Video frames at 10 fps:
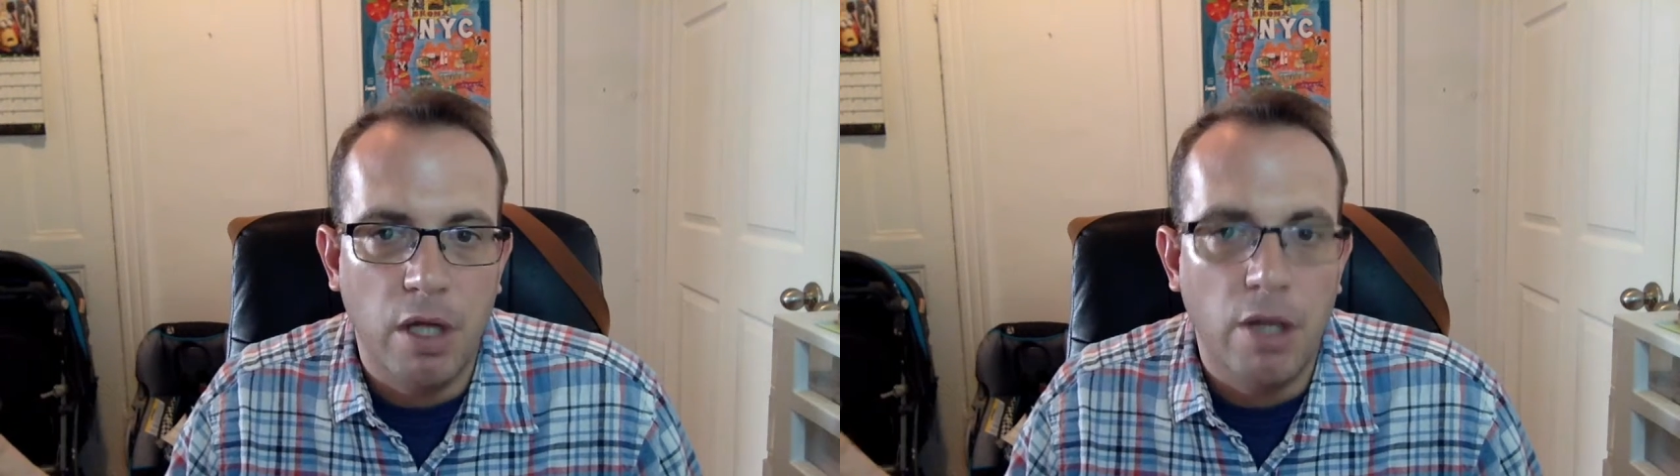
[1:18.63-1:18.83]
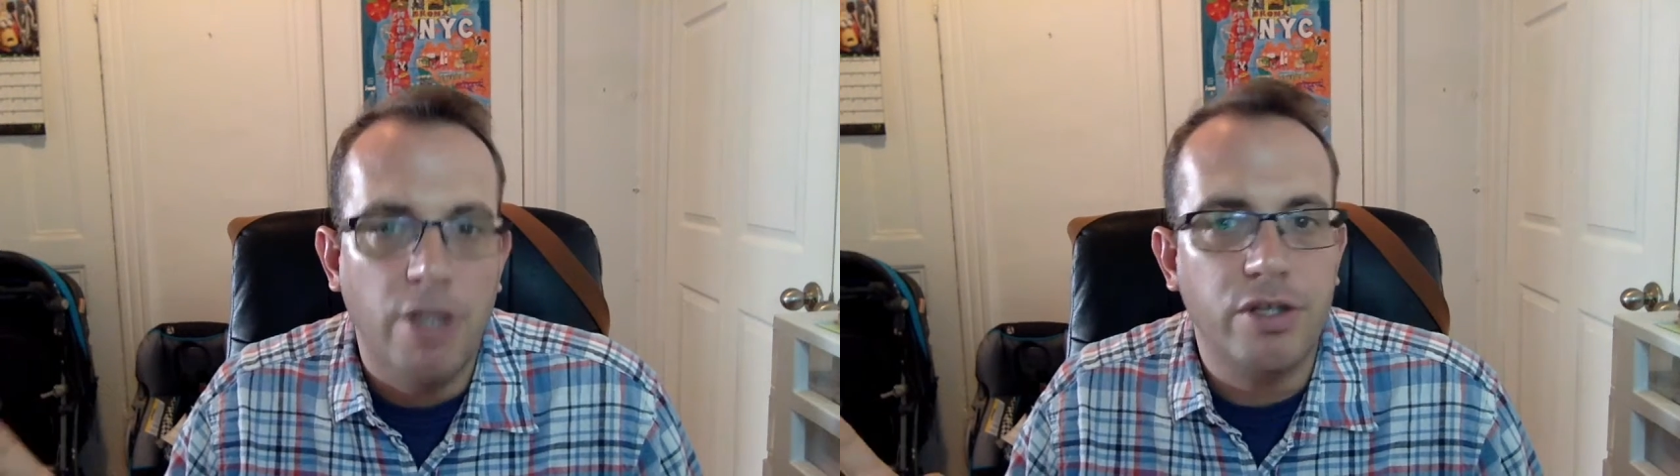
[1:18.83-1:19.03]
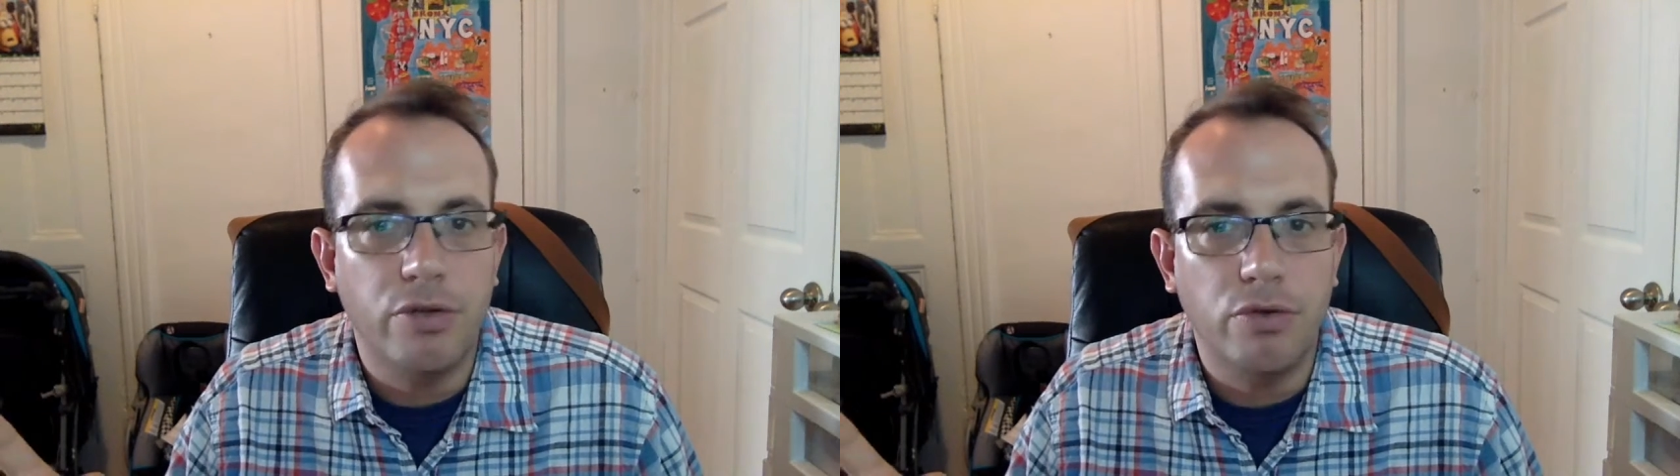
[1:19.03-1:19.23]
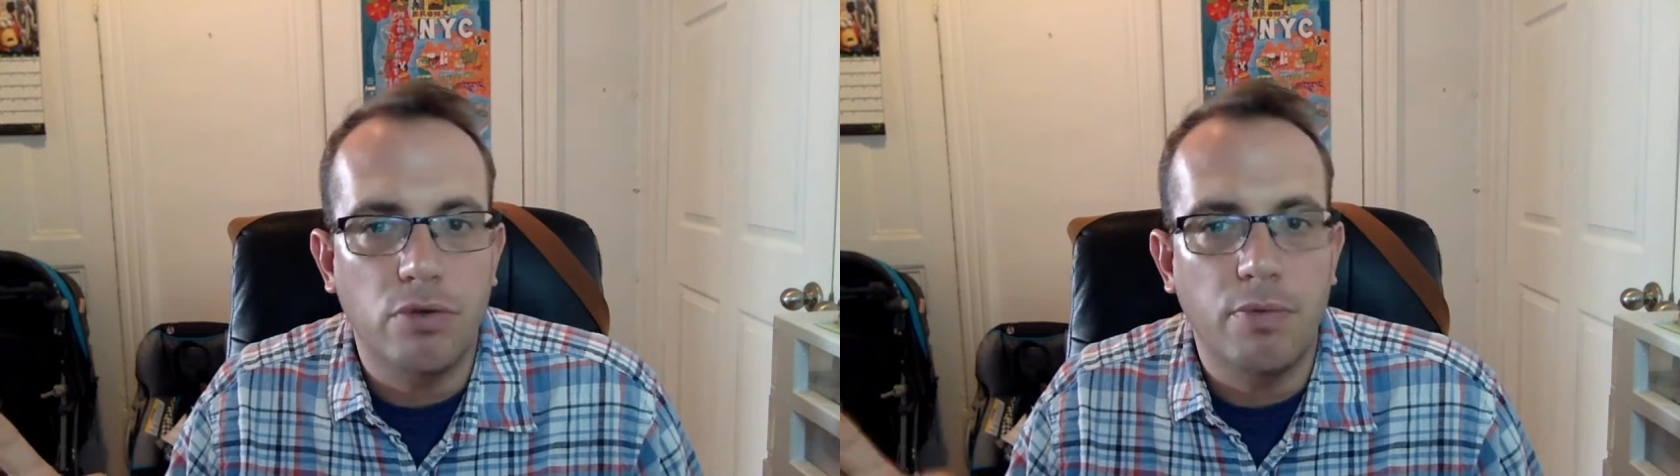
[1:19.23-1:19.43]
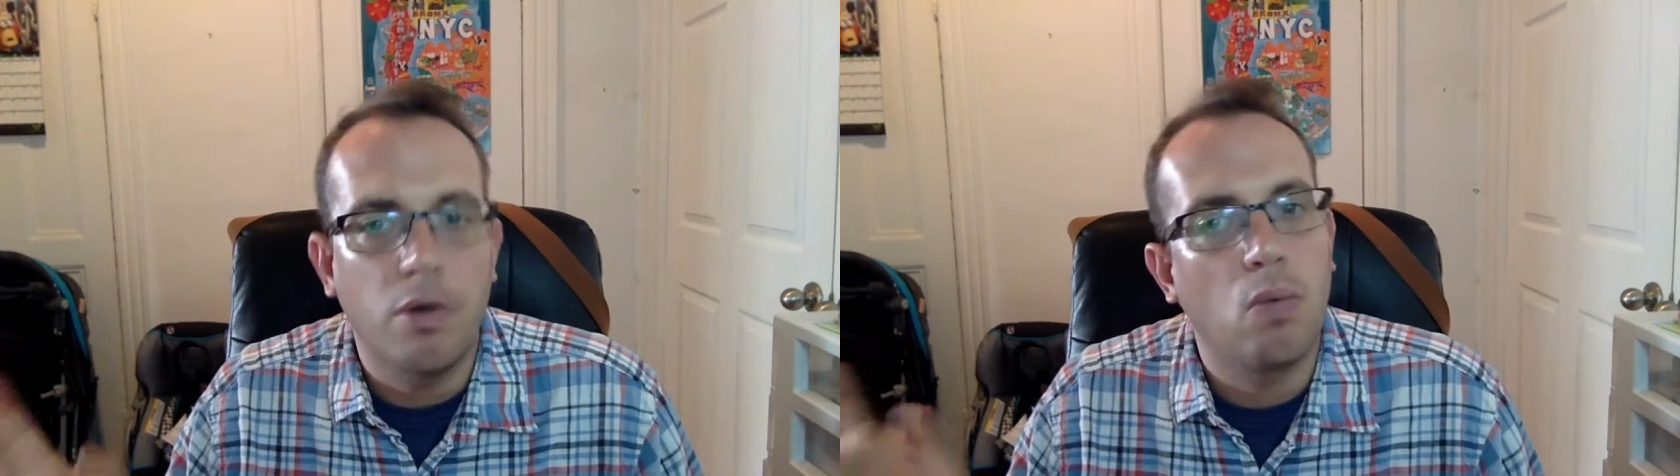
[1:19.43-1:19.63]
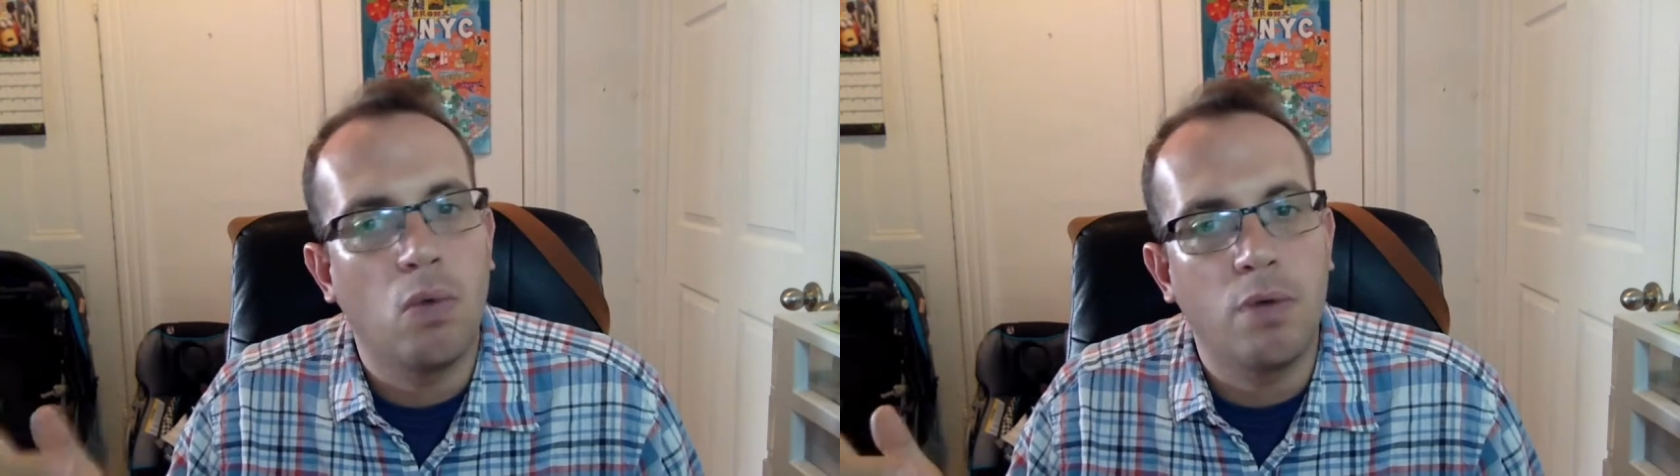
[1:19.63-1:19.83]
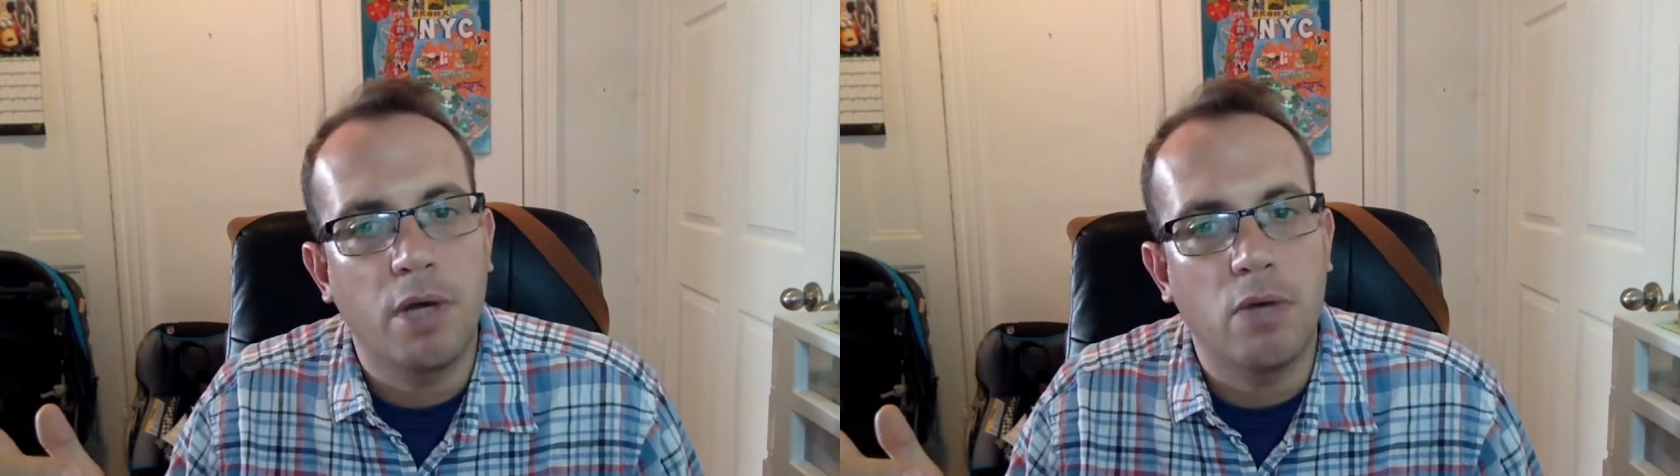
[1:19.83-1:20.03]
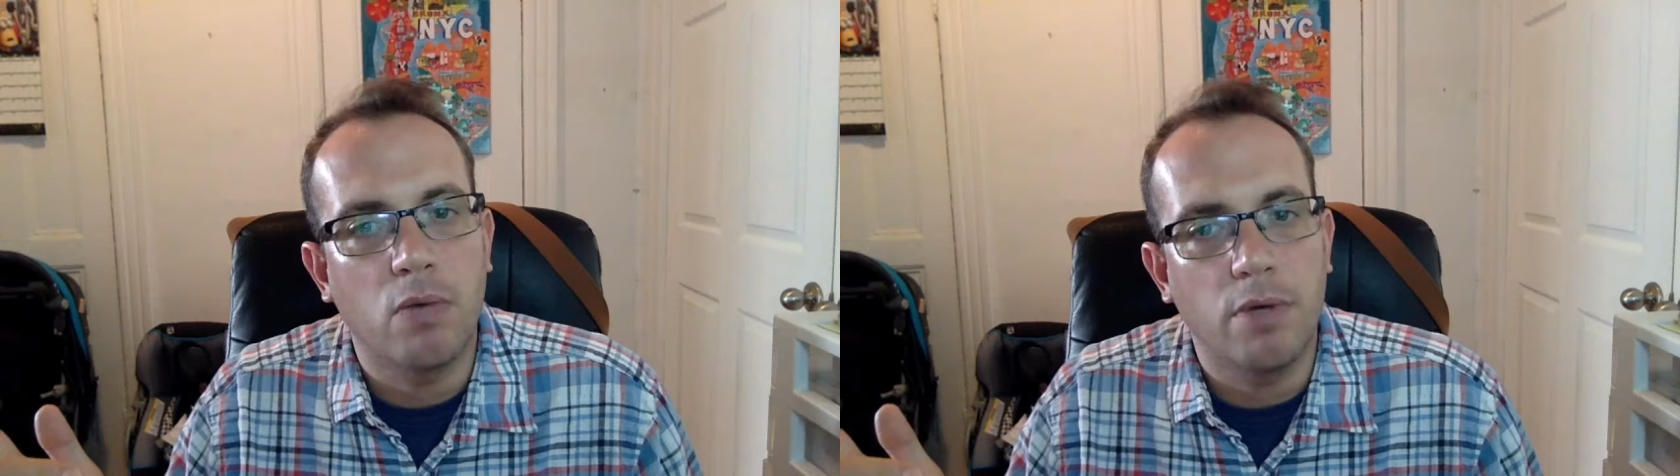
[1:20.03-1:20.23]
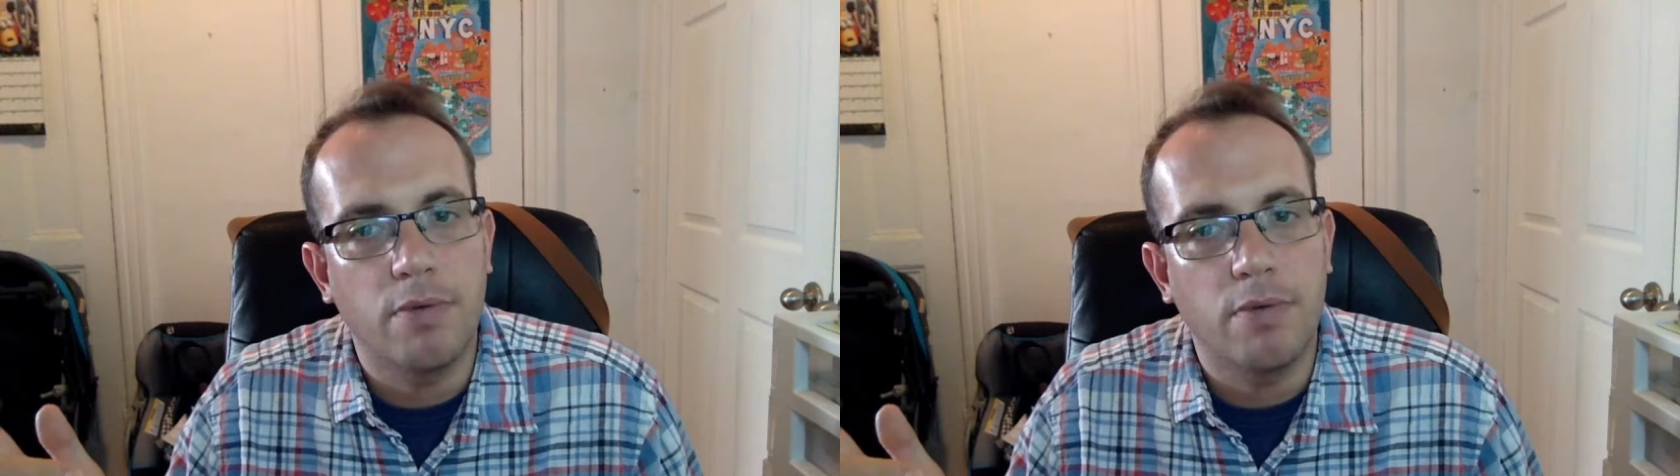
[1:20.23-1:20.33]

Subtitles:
Let's go through them one by one.